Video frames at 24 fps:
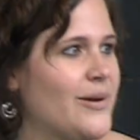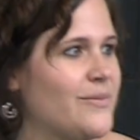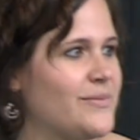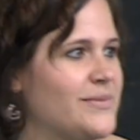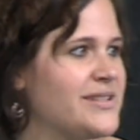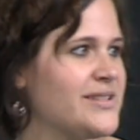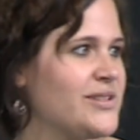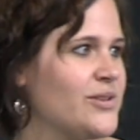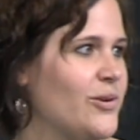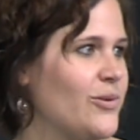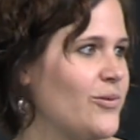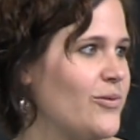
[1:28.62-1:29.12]

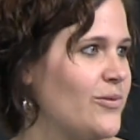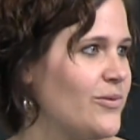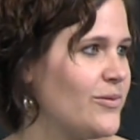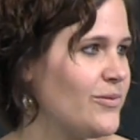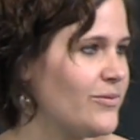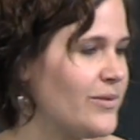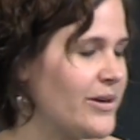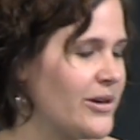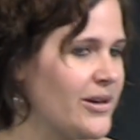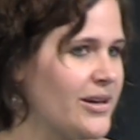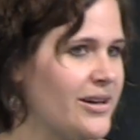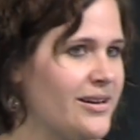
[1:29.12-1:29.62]
So
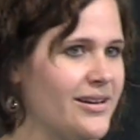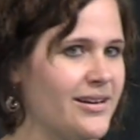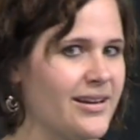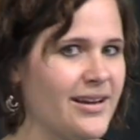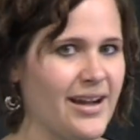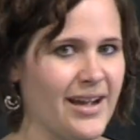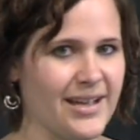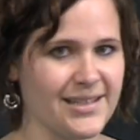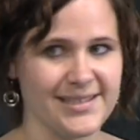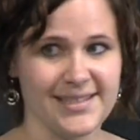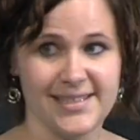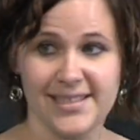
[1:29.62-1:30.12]
we're
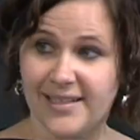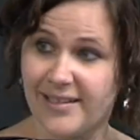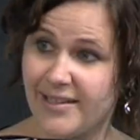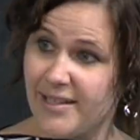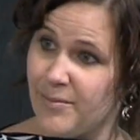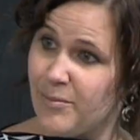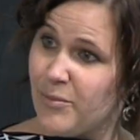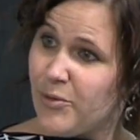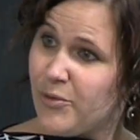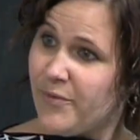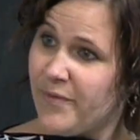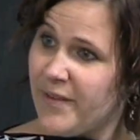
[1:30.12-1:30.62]
constantly
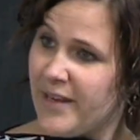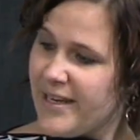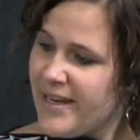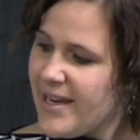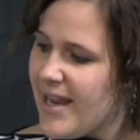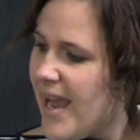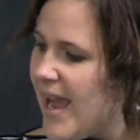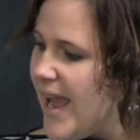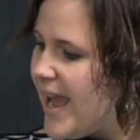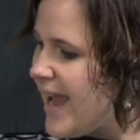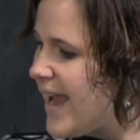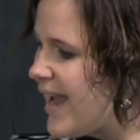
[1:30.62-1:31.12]
moving
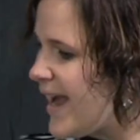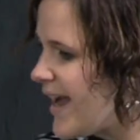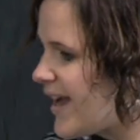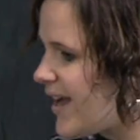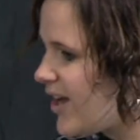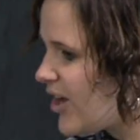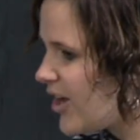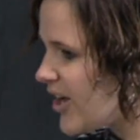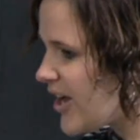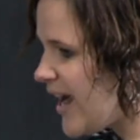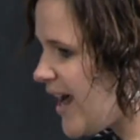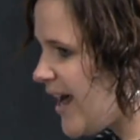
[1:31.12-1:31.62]
at
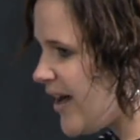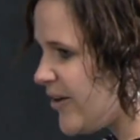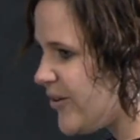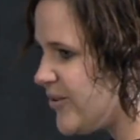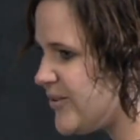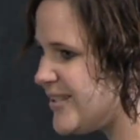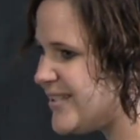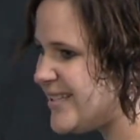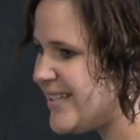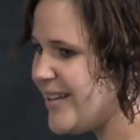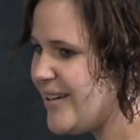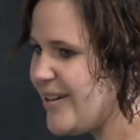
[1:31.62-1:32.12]
our
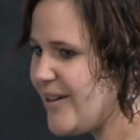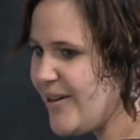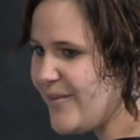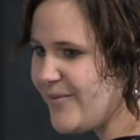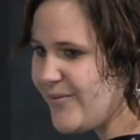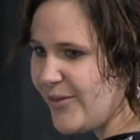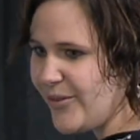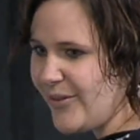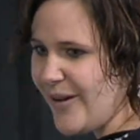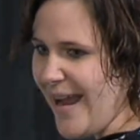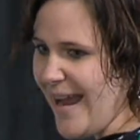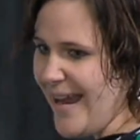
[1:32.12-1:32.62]
house in a
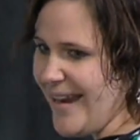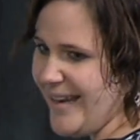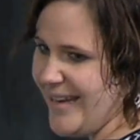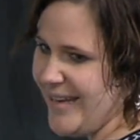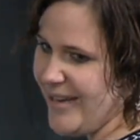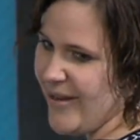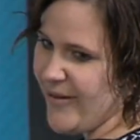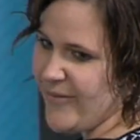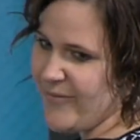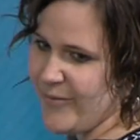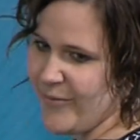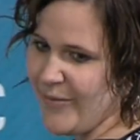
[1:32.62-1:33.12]

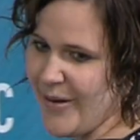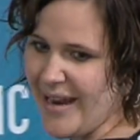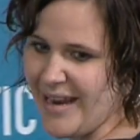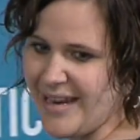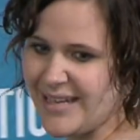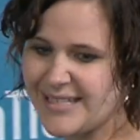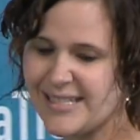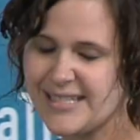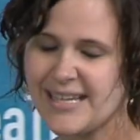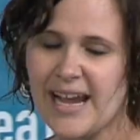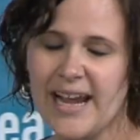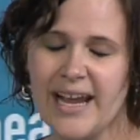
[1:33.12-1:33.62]
variety of
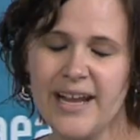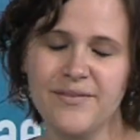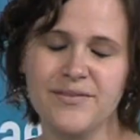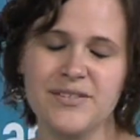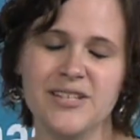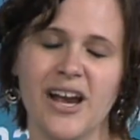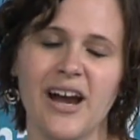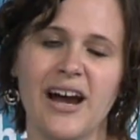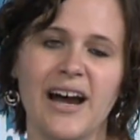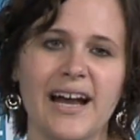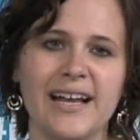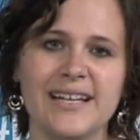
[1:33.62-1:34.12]
ways. I've
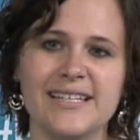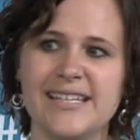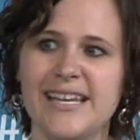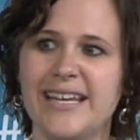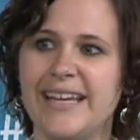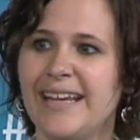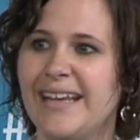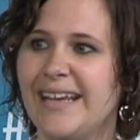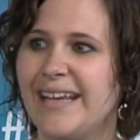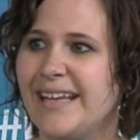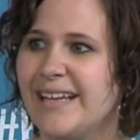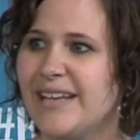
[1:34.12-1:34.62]
taught
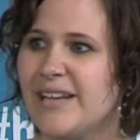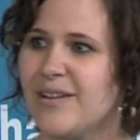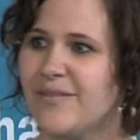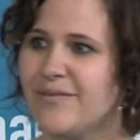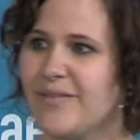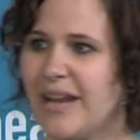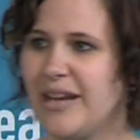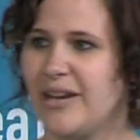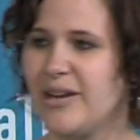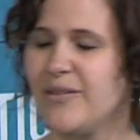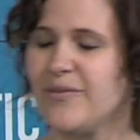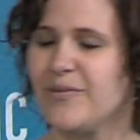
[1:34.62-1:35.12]
in
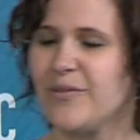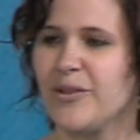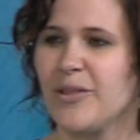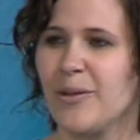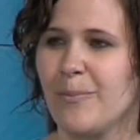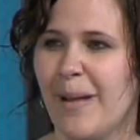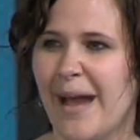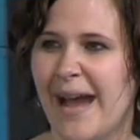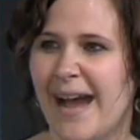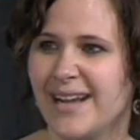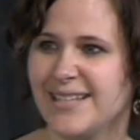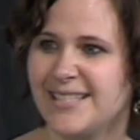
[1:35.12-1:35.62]
Nevada for the
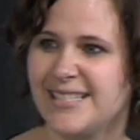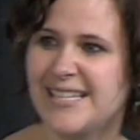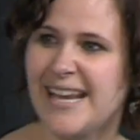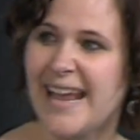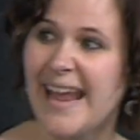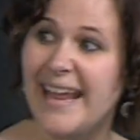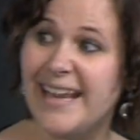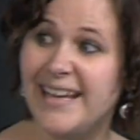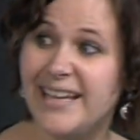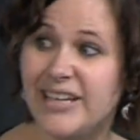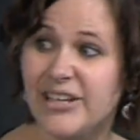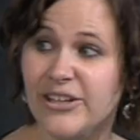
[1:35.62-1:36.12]
past
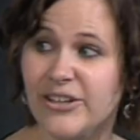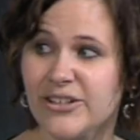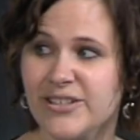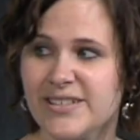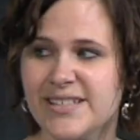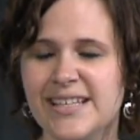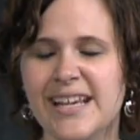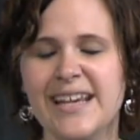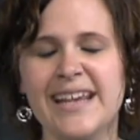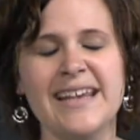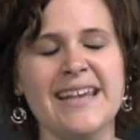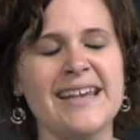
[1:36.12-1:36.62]
8
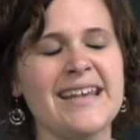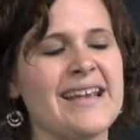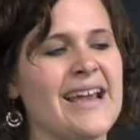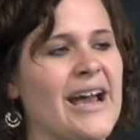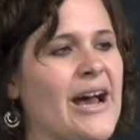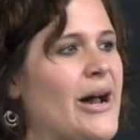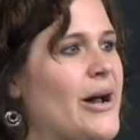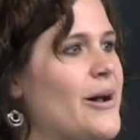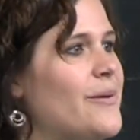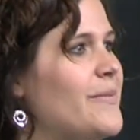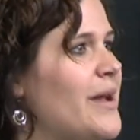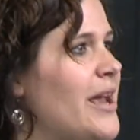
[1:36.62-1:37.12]
years,
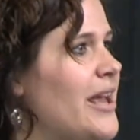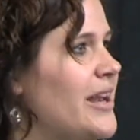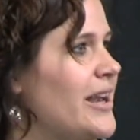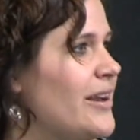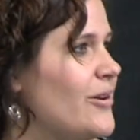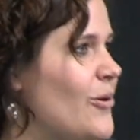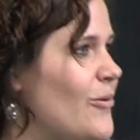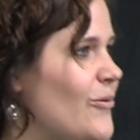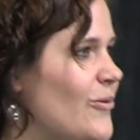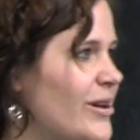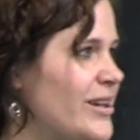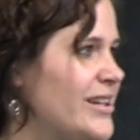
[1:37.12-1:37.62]

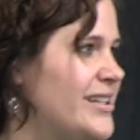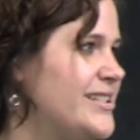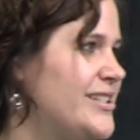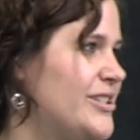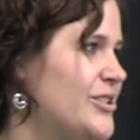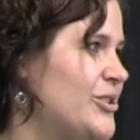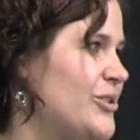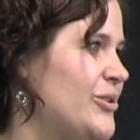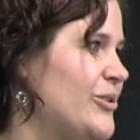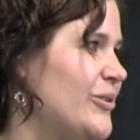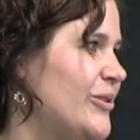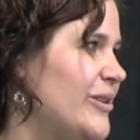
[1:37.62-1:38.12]
and 1
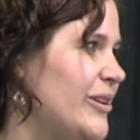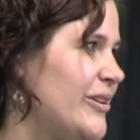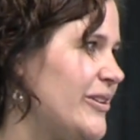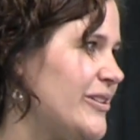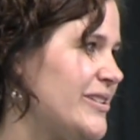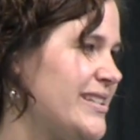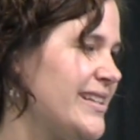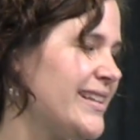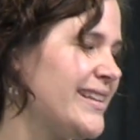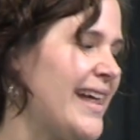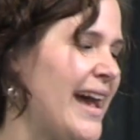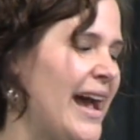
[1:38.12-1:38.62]
additional year
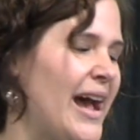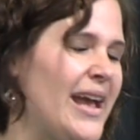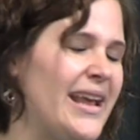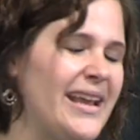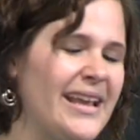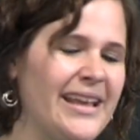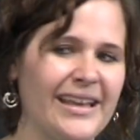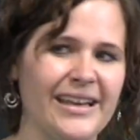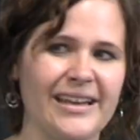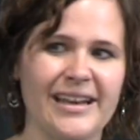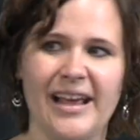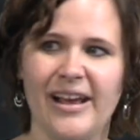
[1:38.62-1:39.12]
to that
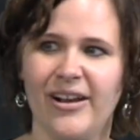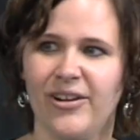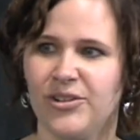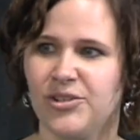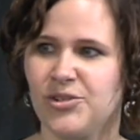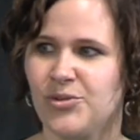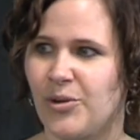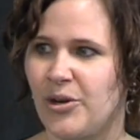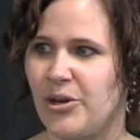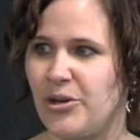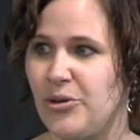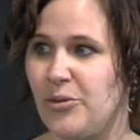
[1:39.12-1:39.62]
in
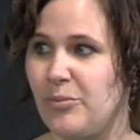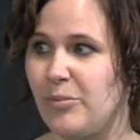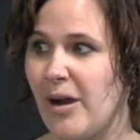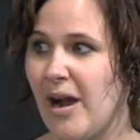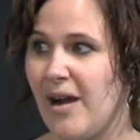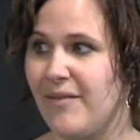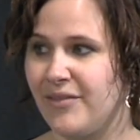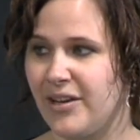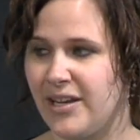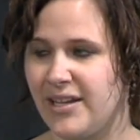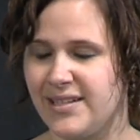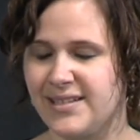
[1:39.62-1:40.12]
Eldora, New
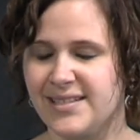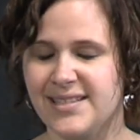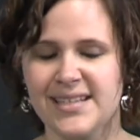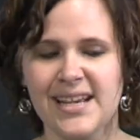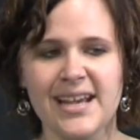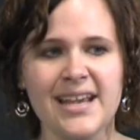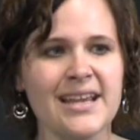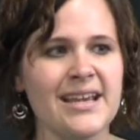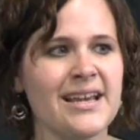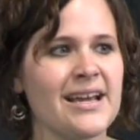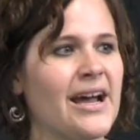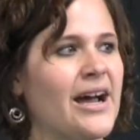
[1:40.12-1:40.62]
Providence.
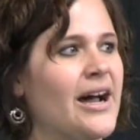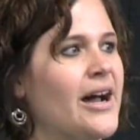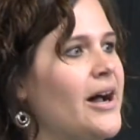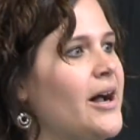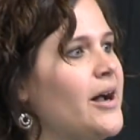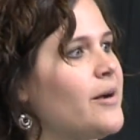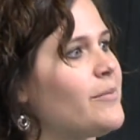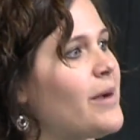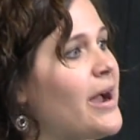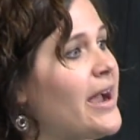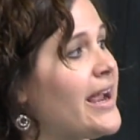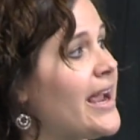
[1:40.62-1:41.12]

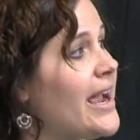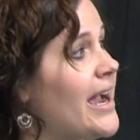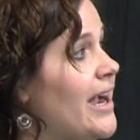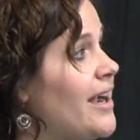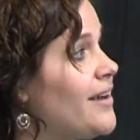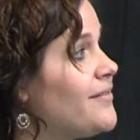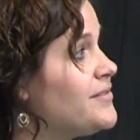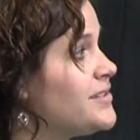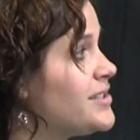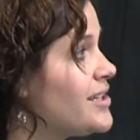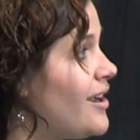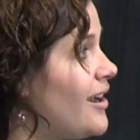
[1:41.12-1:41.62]
I
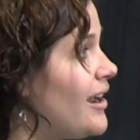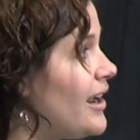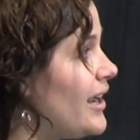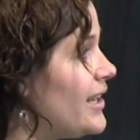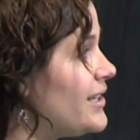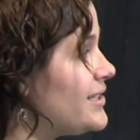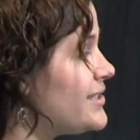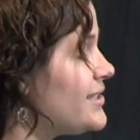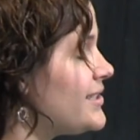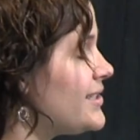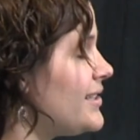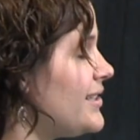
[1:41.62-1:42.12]
have
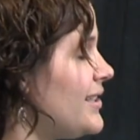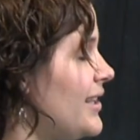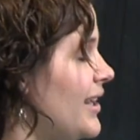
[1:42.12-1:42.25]
taught